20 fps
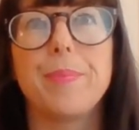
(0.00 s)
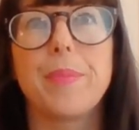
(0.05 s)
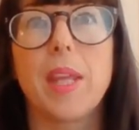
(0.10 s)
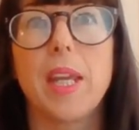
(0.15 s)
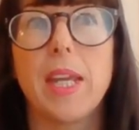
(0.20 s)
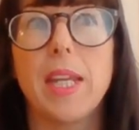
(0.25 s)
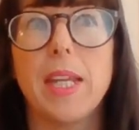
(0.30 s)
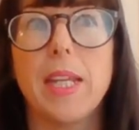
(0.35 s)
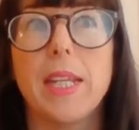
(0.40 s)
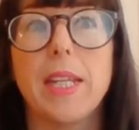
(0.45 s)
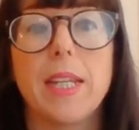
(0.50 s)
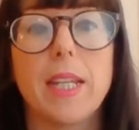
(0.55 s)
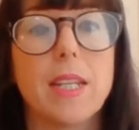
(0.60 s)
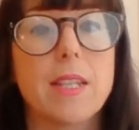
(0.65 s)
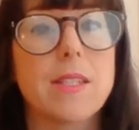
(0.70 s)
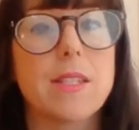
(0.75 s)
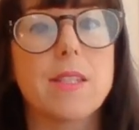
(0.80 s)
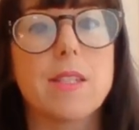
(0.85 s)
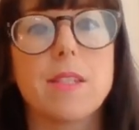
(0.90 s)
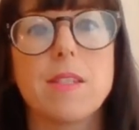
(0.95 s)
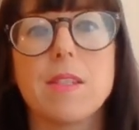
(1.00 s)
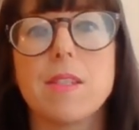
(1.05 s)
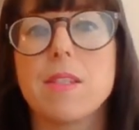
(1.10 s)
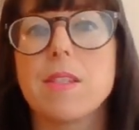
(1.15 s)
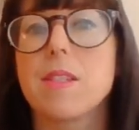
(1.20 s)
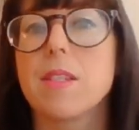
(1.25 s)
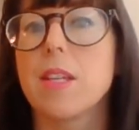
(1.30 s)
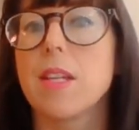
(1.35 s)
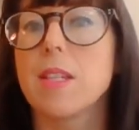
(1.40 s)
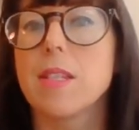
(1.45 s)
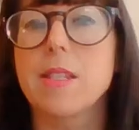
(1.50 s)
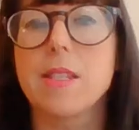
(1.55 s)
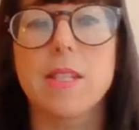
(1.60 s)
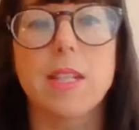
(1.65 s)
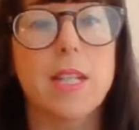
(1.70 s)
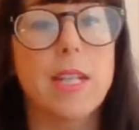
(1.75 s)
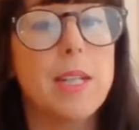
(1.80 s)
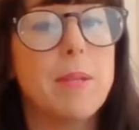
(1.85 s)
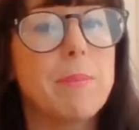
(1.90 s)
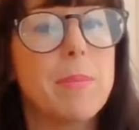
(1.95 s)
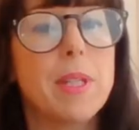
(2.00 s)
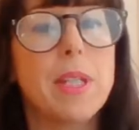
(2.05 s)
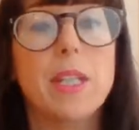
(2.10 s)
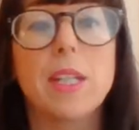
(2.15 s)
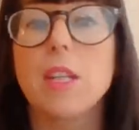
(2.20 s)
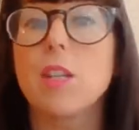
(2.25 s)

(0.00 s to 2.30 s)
He kisses a sleeping